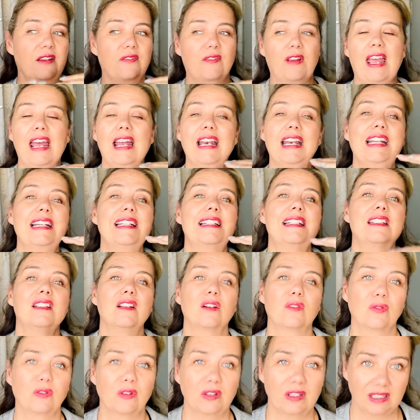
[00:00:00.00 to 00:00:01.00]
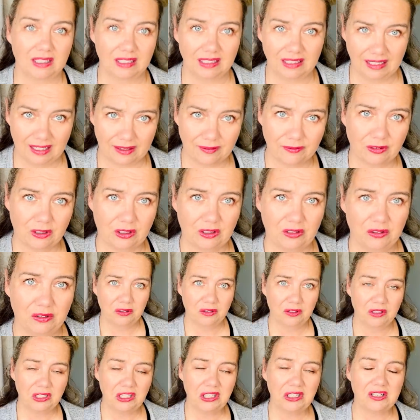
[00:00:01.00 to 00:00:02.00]
at a different level.
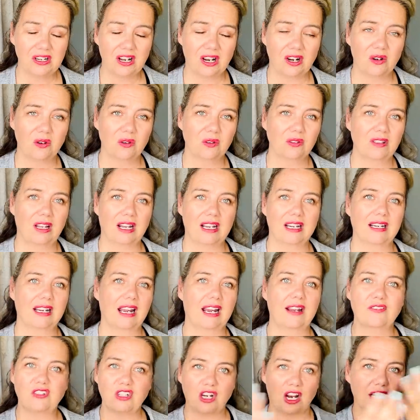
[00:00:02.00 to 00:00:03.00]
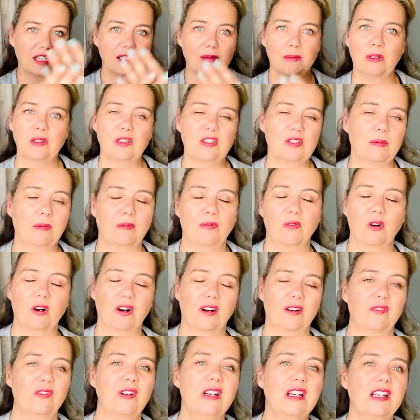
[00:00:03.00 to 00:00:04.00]
You know, like I've talked about this before
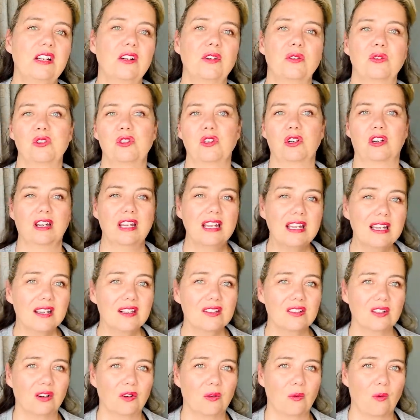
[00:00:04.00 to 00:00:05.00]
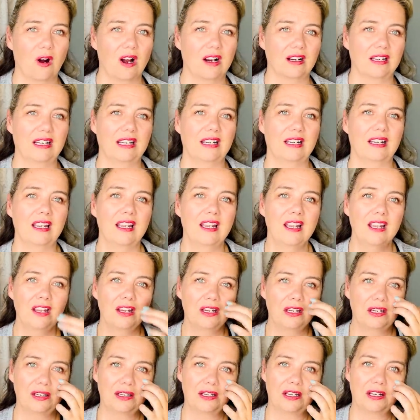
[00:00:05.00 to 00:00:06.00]
in videos, your kids aren't walking,
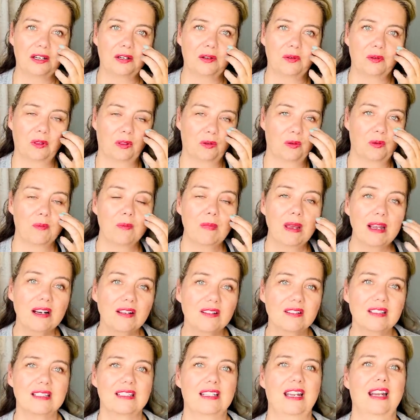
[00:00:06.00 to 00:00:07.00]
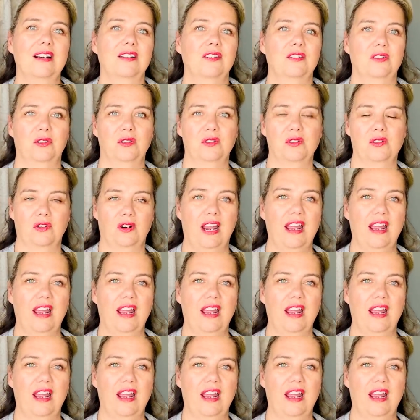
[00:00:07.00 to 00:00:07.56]
you know, through metal detectors or